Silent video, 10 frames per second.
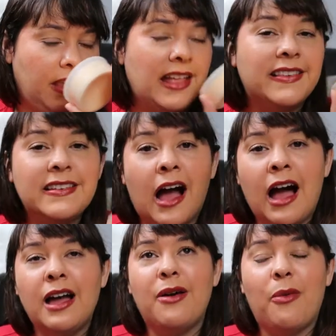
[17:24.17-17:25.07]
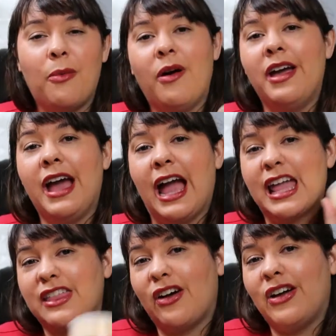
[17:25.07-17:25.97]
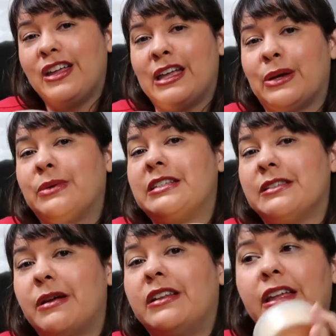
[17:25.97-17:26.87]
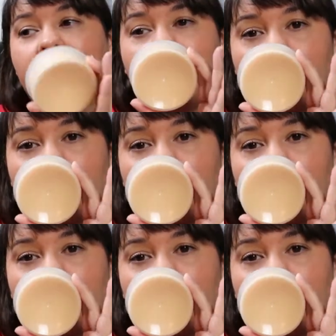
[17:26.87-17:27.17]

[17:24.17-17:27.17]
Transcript: It's not what I thought it would smell like.